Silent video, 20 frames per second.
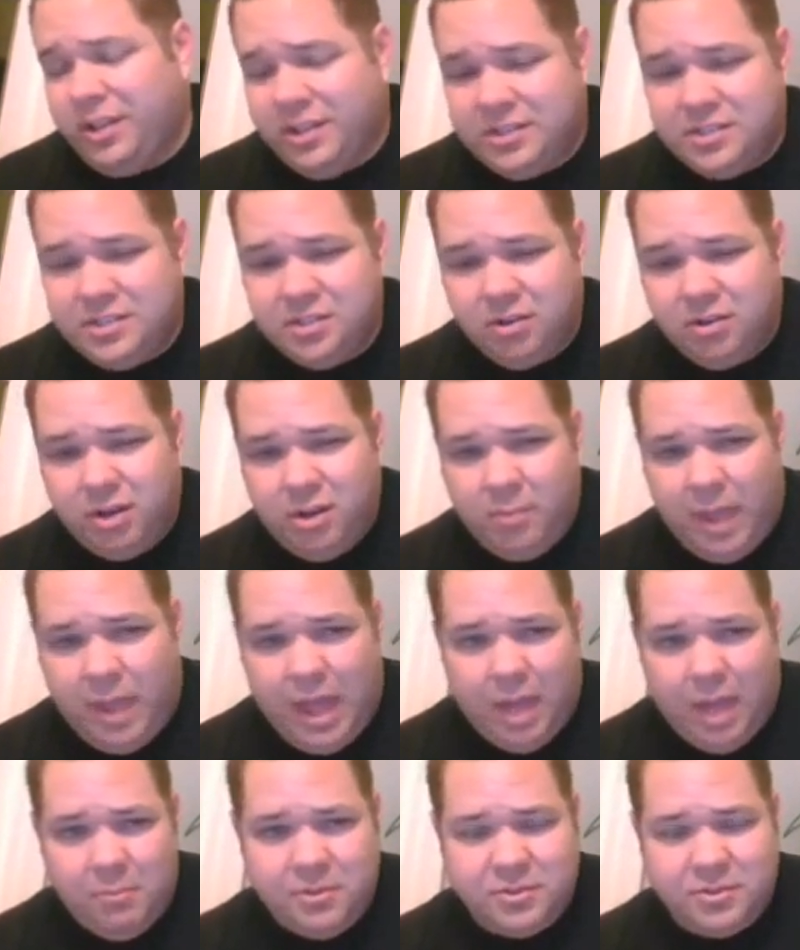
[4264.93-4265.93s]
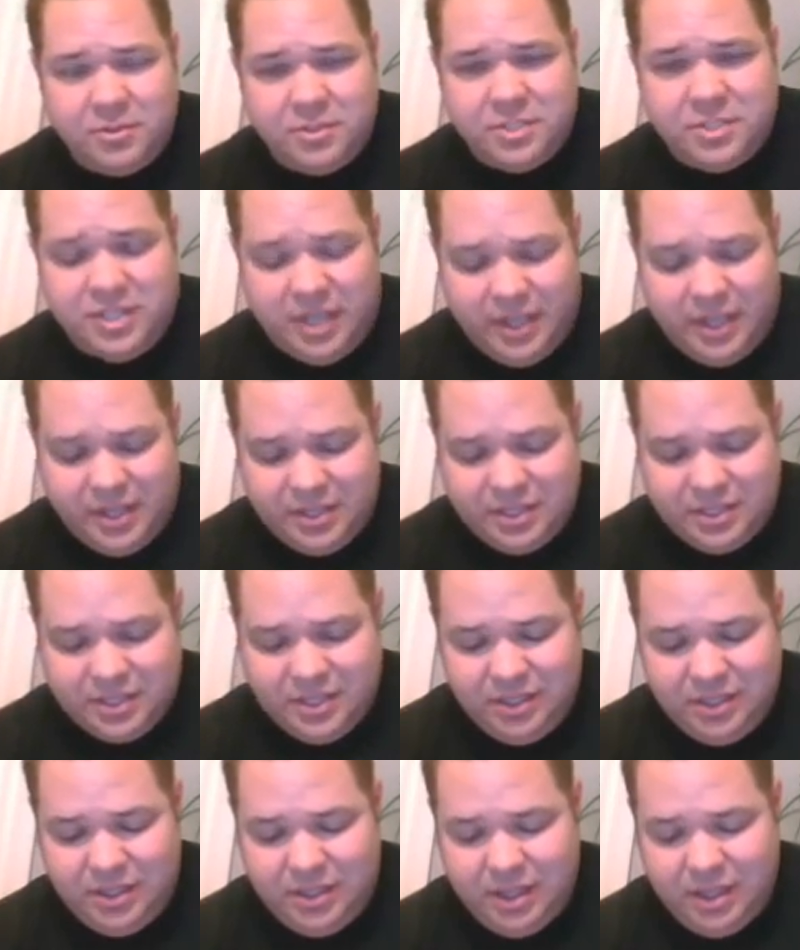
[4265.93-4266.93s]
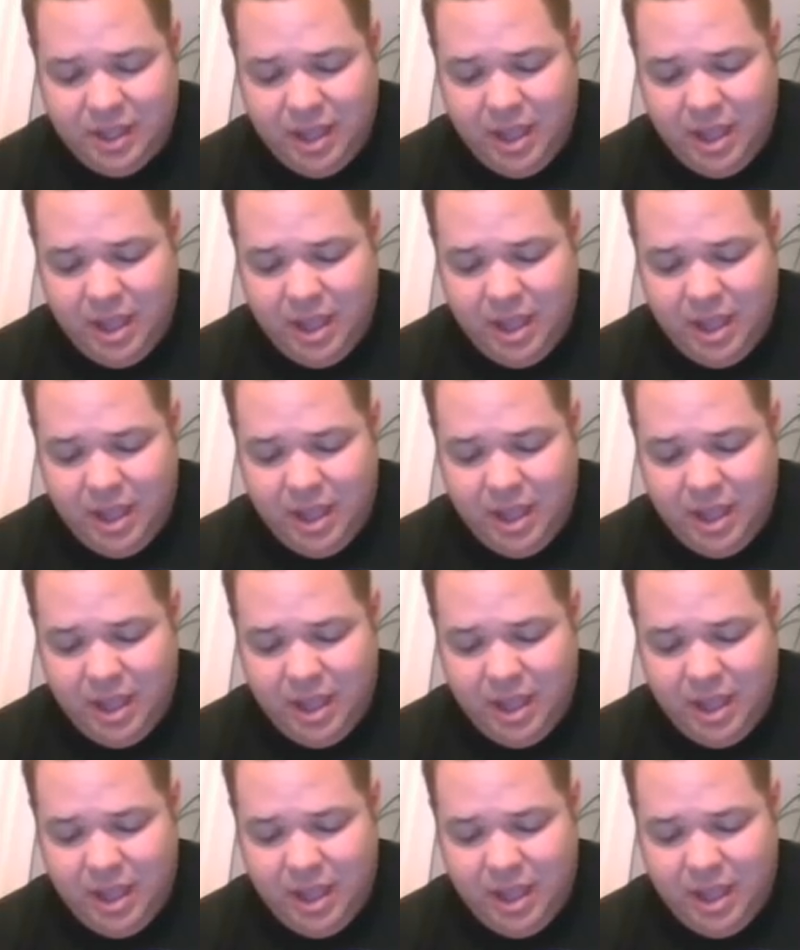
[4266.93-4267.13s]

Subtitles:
Instagram at MrScienceGeek.